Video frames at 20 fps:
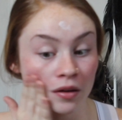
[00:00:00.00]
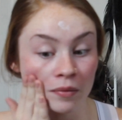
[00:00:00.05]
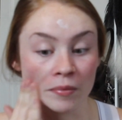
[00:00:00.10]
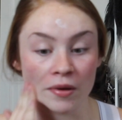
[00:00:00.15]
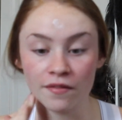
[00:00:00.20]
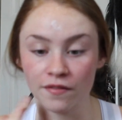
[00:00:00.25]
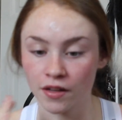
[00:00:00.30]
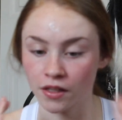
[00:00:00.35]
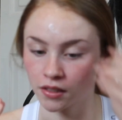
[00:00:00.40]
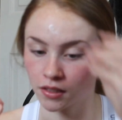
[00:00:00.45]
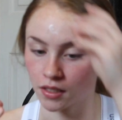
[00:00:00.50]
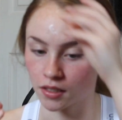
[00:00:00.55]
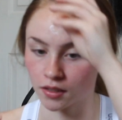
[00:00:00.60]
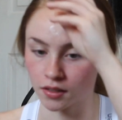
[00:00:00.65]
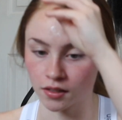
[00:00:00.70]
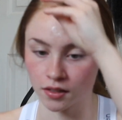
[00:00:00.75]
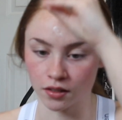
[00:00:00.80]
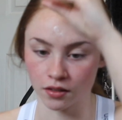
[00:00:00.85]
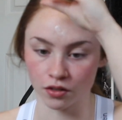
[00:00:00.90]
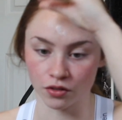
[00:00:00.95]
my face
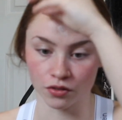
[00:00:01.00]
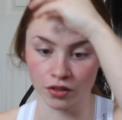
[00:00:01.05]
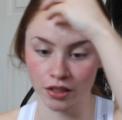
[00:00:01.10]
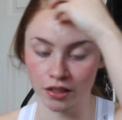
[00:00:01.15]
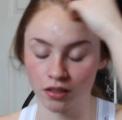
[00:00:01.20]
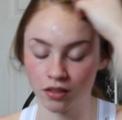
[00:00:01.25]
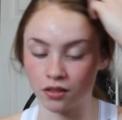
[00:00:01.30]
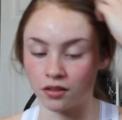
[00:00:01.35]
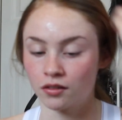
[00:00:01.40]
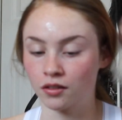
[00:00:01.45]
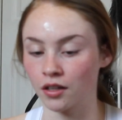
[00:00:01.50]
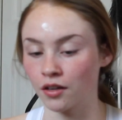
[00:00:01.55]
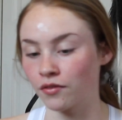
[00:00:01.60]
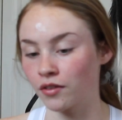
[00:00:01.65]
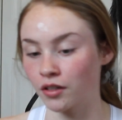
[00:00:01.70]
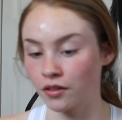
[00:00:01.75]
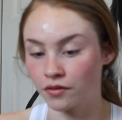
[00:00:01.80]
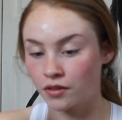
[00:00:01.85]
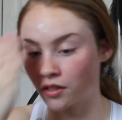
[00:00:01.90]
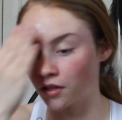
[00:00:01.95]
tends to crease and get
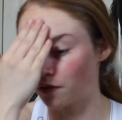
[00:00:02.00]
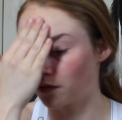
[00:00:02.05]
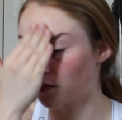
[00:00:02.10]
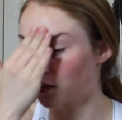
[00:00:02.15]
rid of stuff